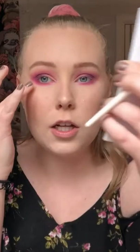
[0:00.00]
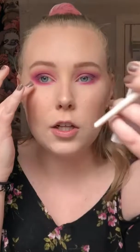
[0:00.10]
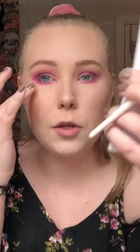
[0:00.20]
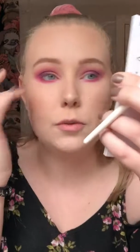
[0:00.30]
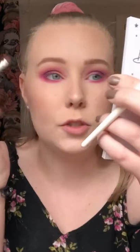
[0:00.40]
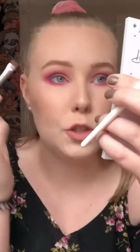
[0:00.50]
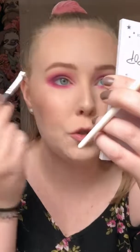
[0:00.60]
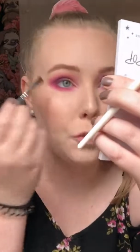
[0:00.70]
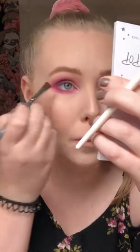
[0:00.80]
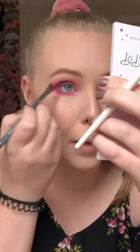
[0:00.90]
close
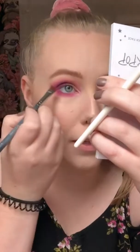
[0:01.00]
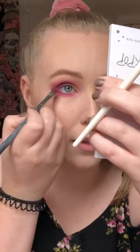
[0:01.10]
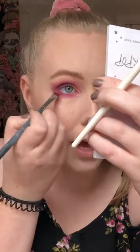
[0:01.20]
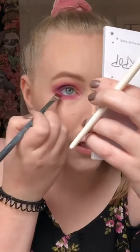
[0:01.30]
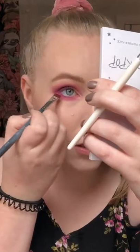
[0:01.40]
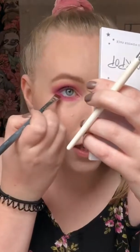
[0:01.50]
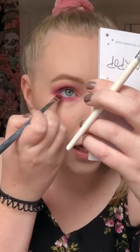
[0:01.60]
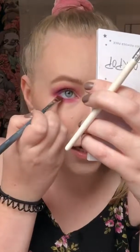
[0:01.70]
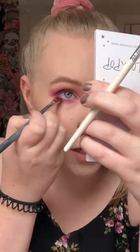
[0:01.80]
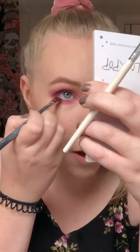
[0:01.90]
to my lash
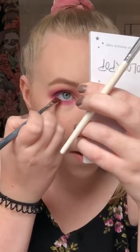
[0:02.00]
line,